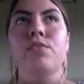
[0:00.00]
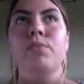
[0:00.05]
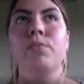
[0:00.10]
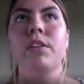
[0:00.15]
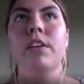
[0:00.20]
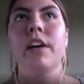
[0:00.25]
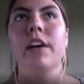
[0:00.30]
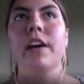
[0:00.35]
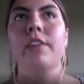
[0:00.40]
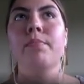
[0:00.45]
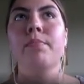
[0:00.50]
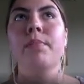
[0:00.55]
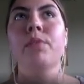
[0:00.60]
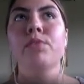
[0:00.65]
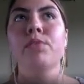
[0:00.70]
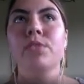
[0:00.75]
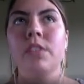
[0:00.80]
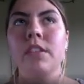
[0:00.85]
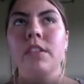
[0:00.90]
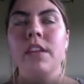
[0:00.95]
We kind of
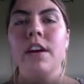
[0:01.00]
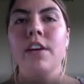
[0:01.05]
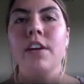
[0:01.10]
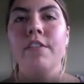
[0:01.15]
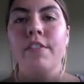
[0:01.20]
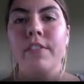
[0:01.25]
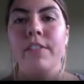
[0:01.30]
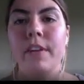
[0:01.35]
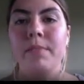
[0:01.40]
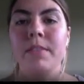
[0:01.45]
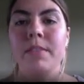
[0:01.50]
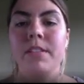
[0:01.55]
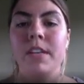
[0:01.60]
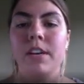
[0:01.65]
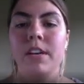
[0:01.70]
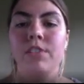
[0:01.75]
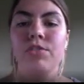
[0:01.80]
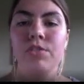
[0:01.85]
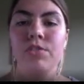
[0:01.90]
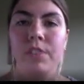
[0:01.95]
post it there for them to
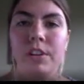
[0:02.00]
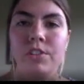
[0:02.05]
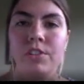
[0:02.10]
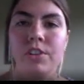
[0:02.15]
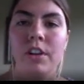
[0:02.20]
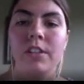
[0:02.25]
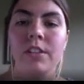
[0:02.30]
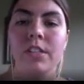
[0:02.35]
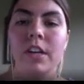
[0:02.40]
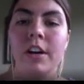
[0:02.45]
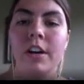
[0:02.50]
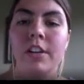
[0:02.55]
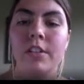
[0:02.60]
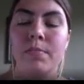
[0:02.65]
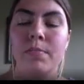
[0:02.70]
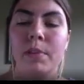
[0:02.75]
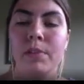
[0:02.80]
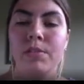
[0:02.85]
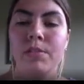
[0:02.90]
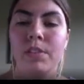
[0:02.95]
take screenshots on, to
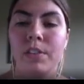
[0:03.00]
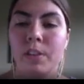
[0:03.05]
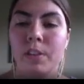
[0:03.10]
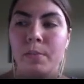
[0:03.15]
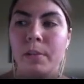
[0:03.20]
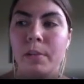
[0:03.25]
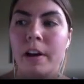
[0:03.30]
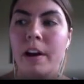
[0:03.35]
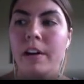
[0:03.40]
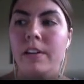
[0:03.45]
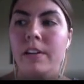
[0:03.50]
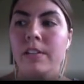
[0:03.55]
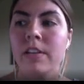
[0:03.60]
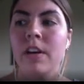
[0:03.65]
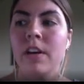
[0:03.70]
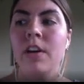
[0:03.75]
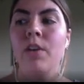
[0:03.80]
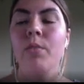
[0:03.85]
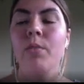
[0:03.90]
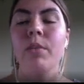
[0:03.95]
post on their blogs.
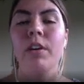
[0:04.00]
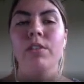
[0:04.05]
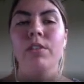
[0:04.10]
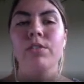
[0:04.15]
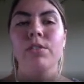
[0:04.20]
We also